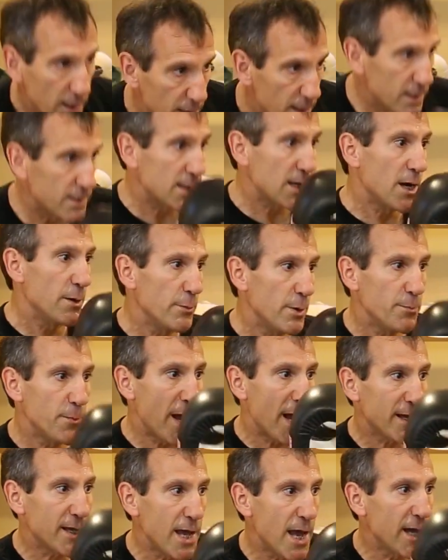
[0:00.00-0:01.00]
it's coming
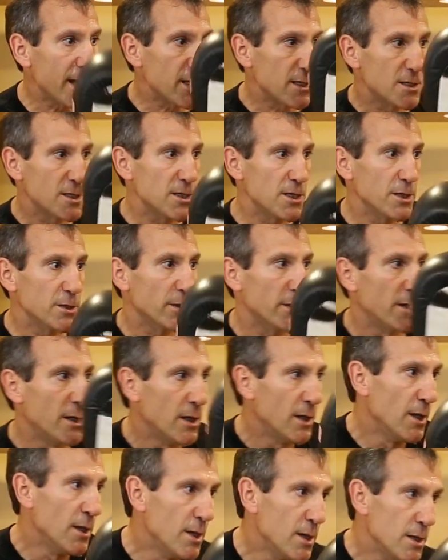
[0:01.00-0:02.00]
back at you too.
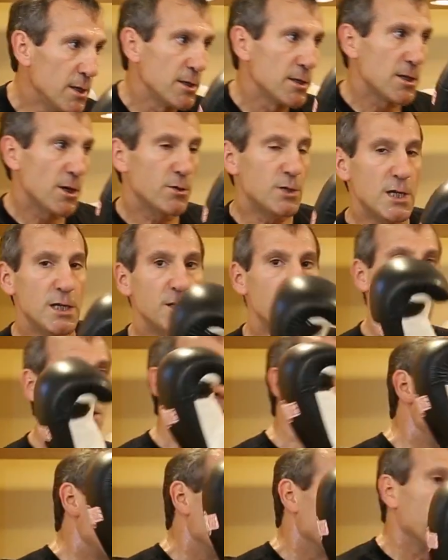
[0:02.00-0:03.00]
So it
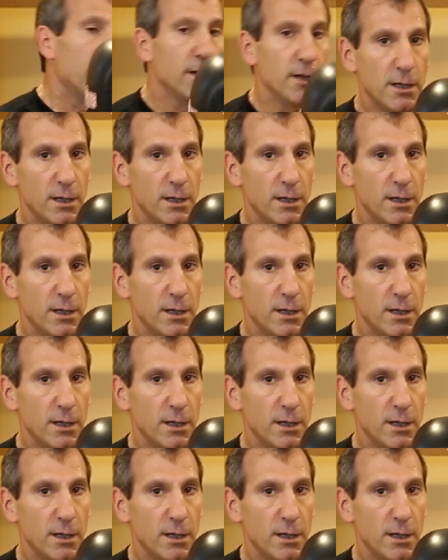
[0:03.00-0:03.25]
teaches you to